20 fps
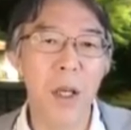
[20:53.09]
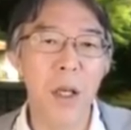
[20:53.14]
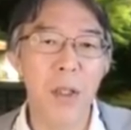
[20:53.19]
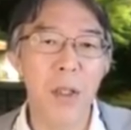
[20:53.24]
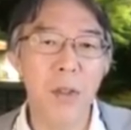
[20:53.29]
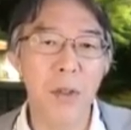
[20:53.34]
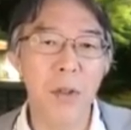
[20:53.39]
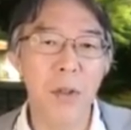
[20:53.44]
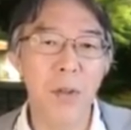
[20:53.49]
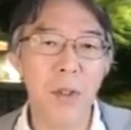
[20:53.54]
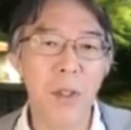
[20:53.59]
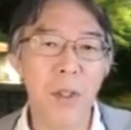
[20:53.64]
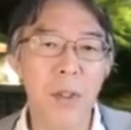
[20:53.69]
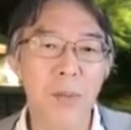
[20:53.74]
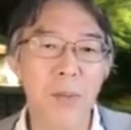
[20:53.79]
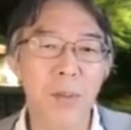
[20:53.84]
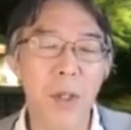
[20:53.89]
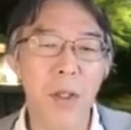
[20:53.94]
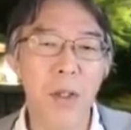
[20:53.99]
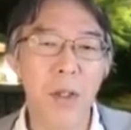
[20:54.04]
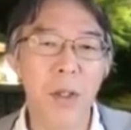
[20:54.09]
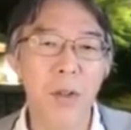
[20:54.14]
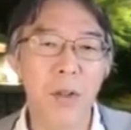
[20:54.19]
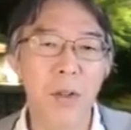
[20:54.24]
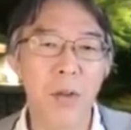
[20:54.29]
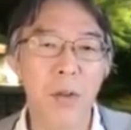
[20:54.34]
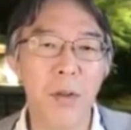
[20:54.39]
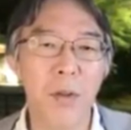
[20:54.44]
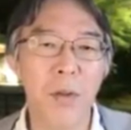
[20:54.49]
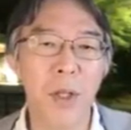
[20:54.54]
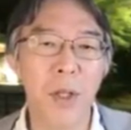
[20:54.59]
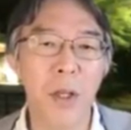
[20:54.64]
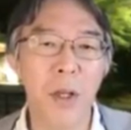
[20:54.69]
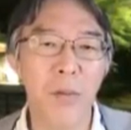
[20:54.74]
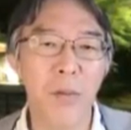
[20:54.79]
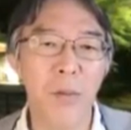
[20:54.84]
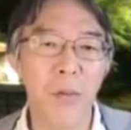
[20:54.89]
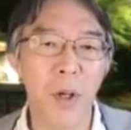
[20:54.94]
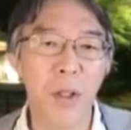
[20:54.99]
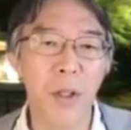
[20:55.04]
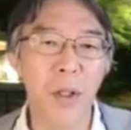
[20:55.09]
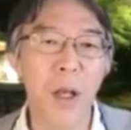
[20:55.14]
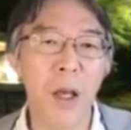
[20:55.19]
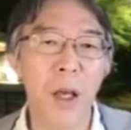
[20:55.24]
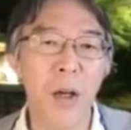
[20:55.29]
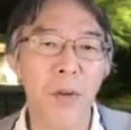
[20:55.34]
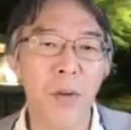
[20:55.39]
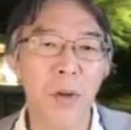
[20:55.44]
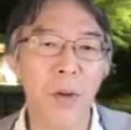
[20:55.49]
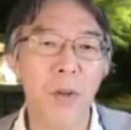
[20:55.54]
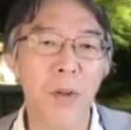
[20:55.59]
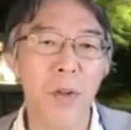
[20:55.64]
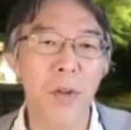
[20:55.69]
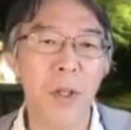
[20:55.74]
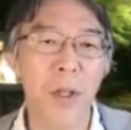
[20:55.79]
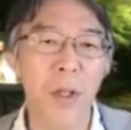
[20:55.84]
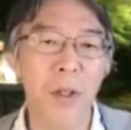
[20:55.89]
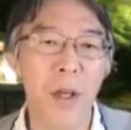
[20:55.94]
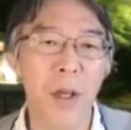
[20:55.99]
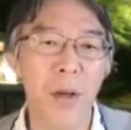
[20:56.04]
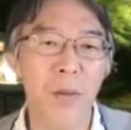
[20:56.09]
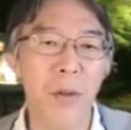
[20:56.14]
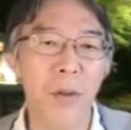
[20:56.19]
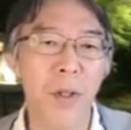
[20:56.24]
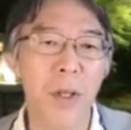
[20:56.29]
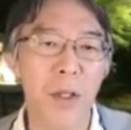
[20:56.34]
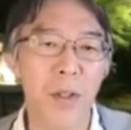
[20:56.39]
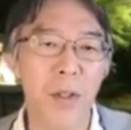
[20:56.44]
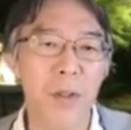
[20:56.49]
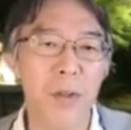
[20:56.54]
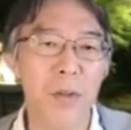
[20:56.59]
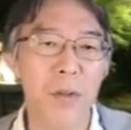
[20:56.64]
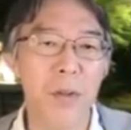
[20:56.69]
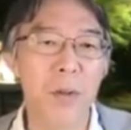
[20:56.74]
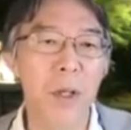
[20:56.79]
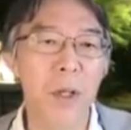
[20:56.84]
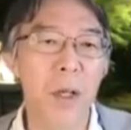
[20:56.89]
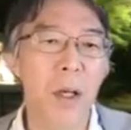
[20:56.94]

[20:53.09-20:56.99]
So this means that you only have one arrow, you can never cancel.